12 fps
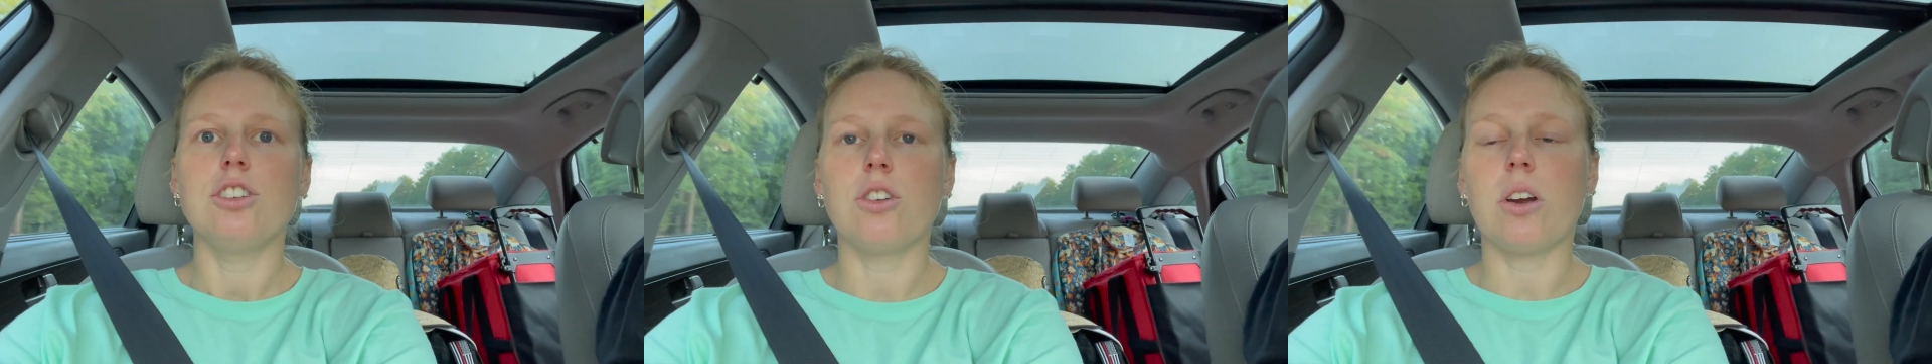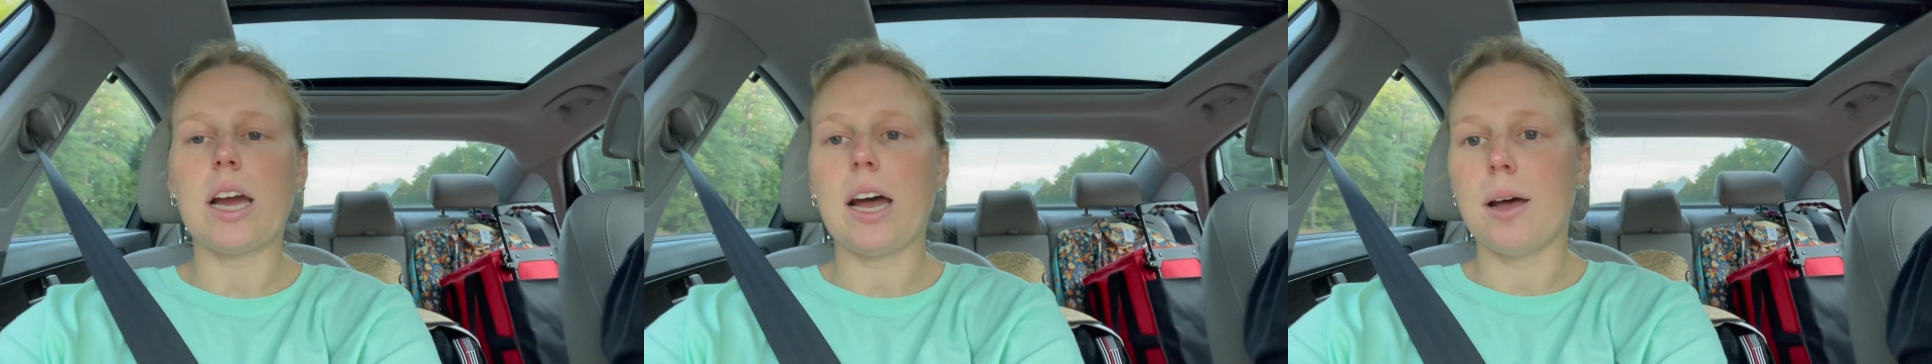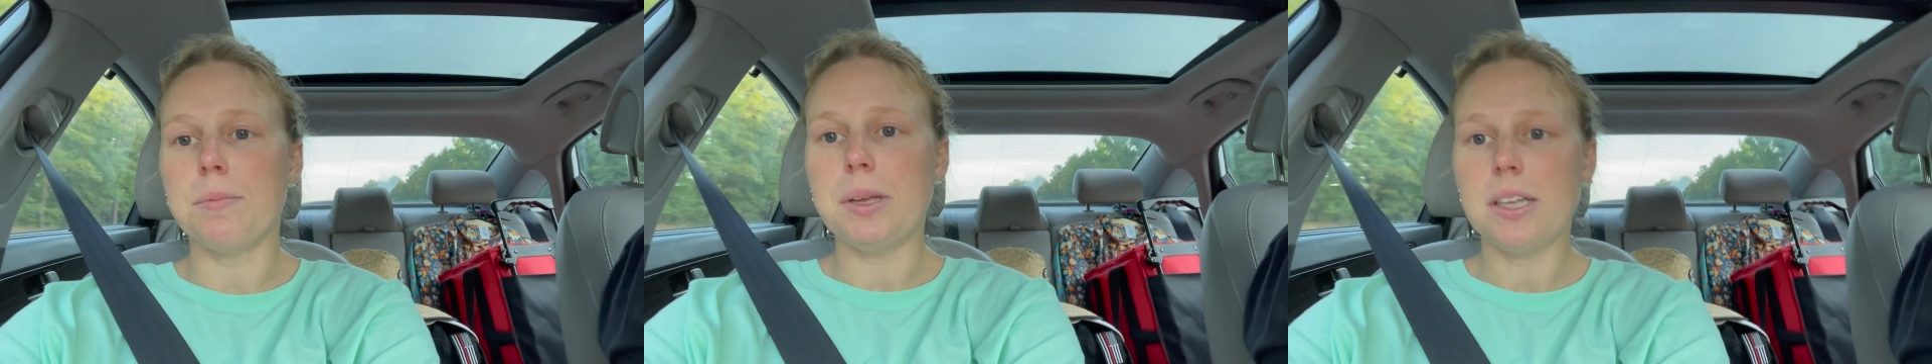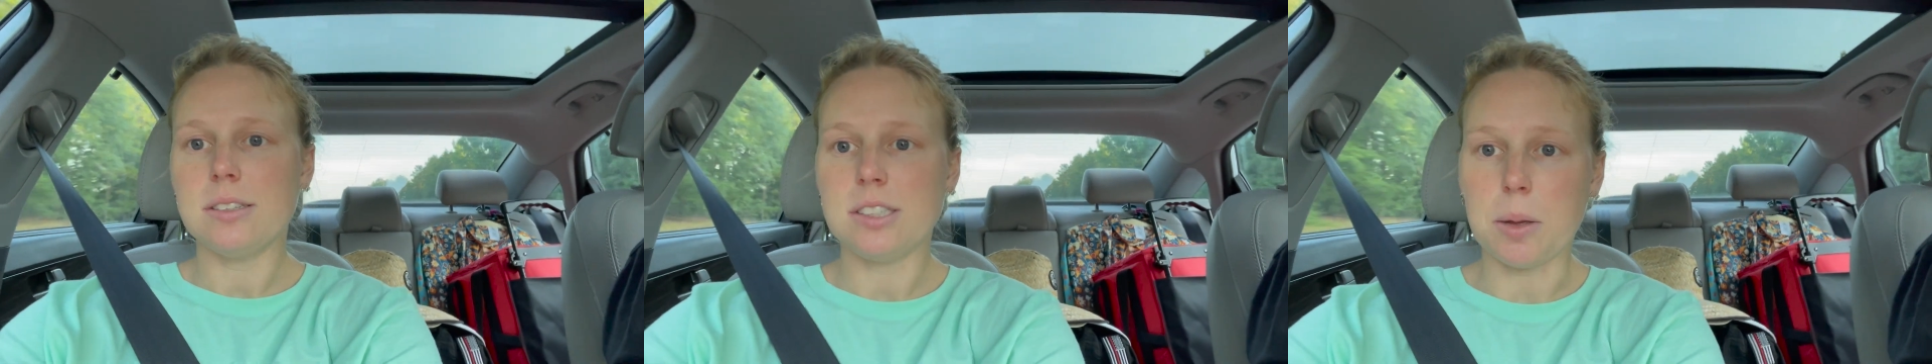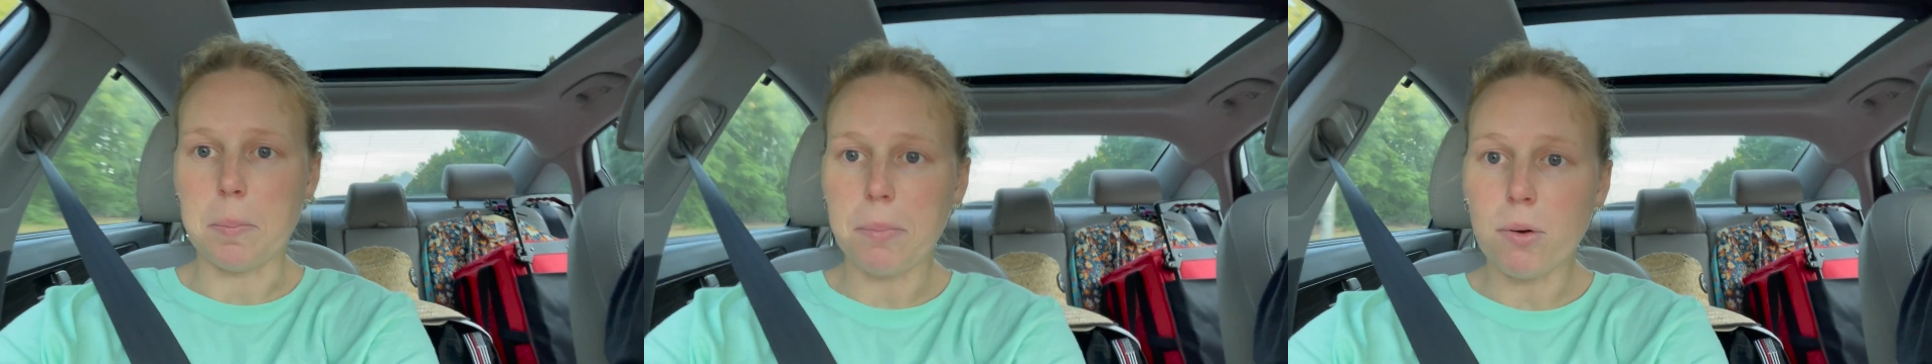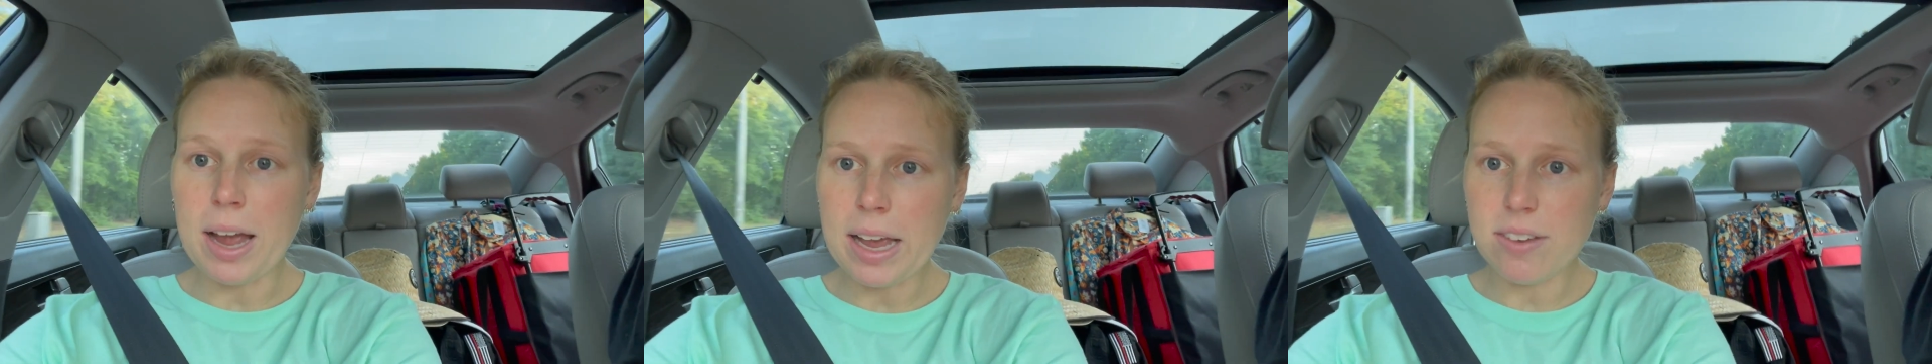grabbed some
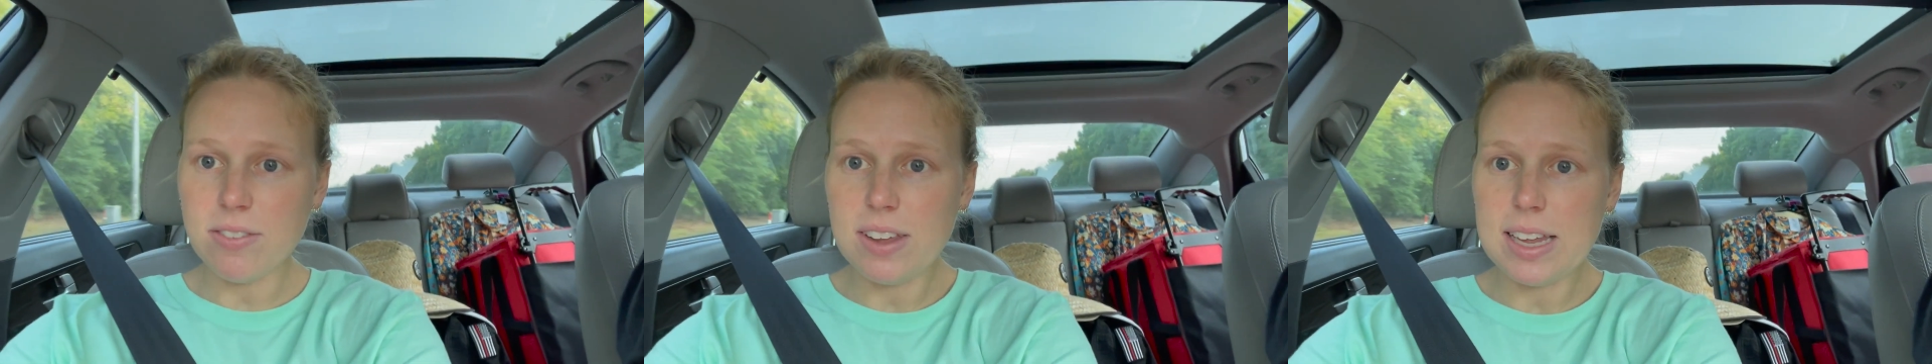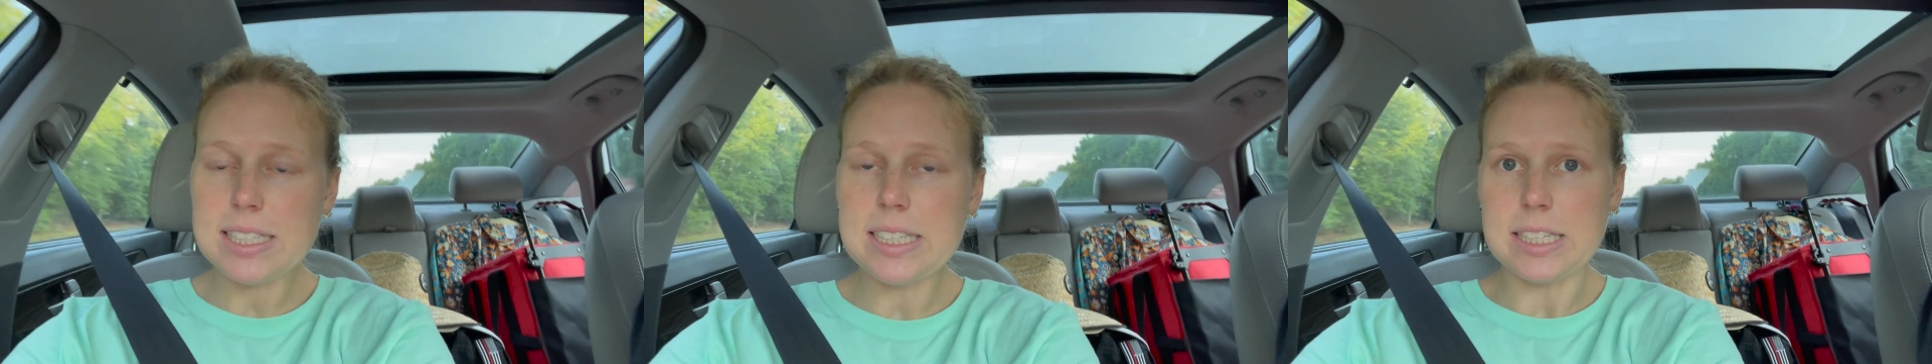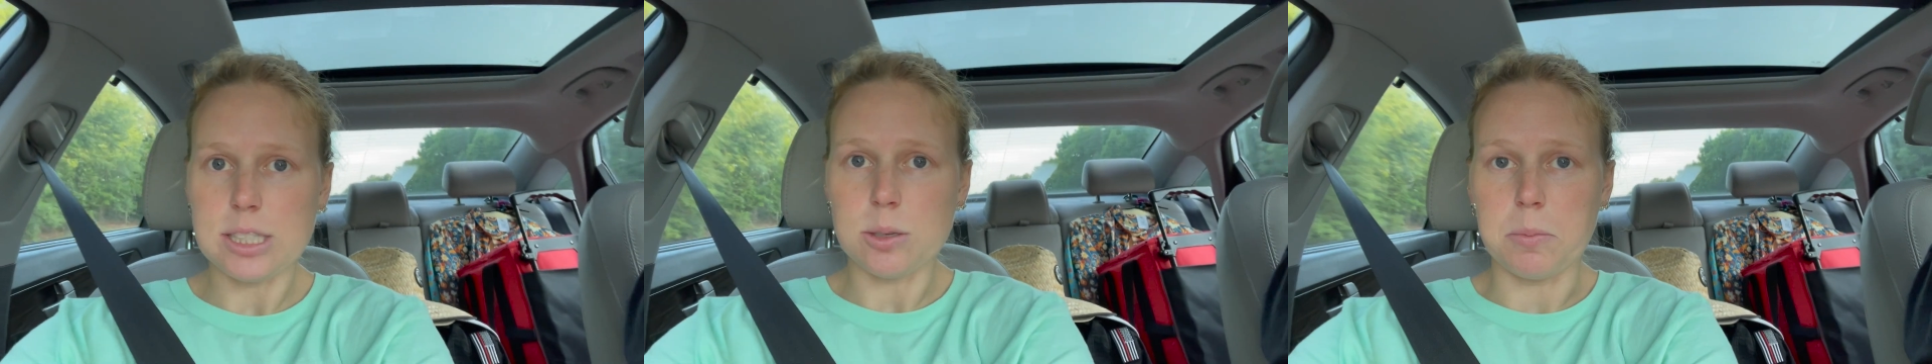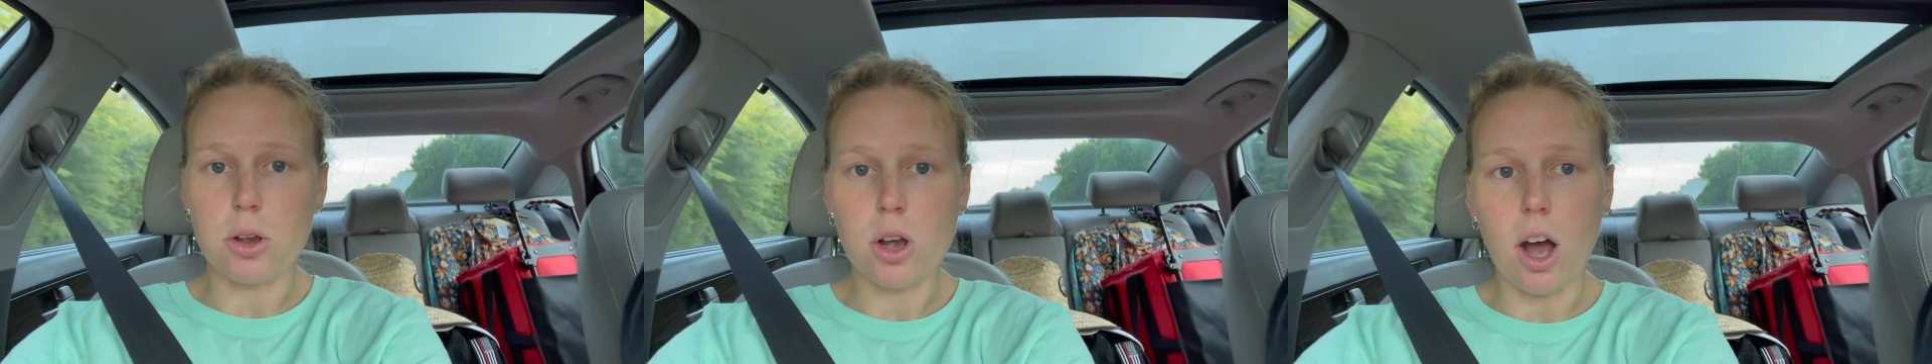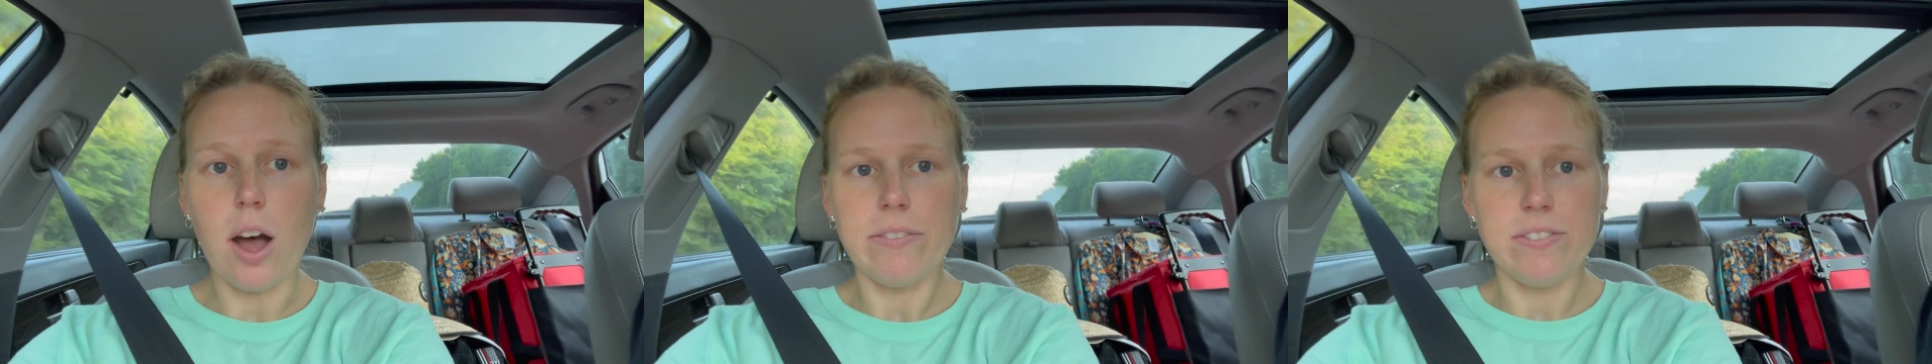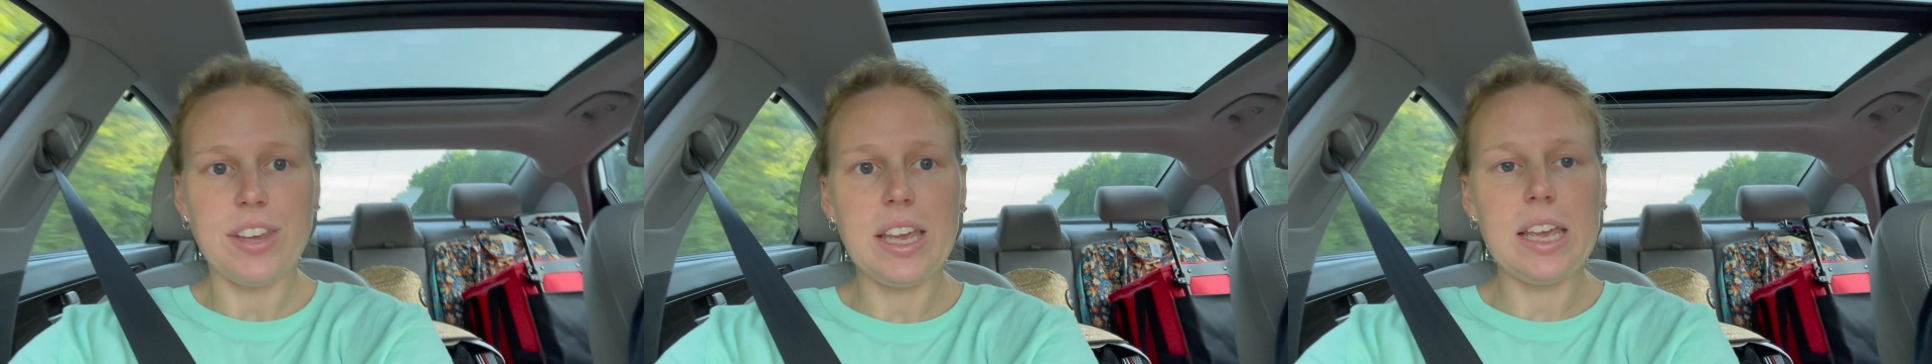breakfast and some
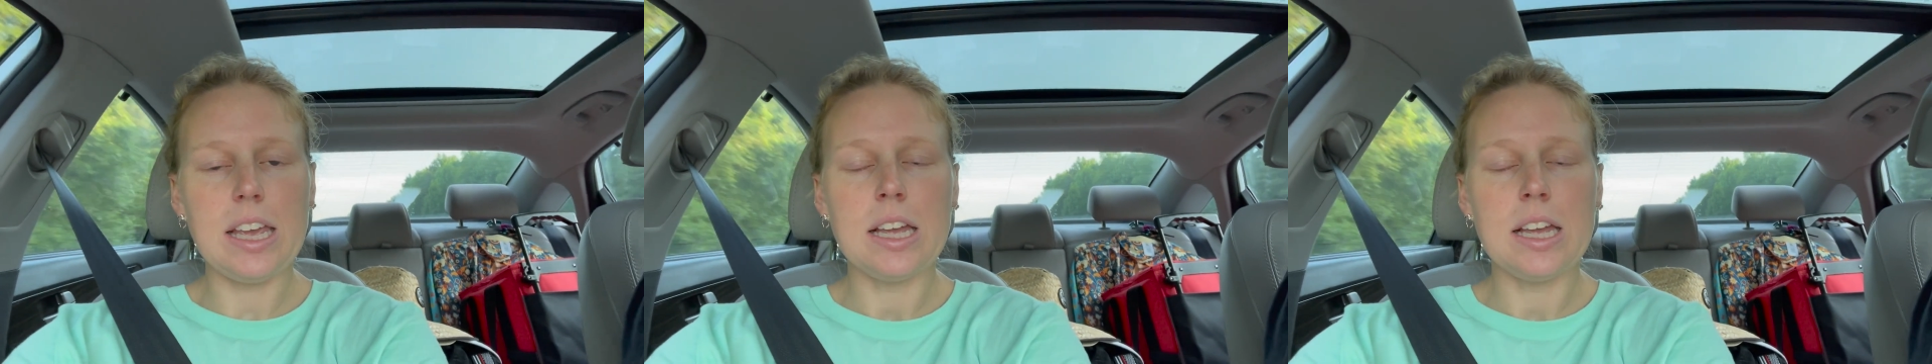coffee,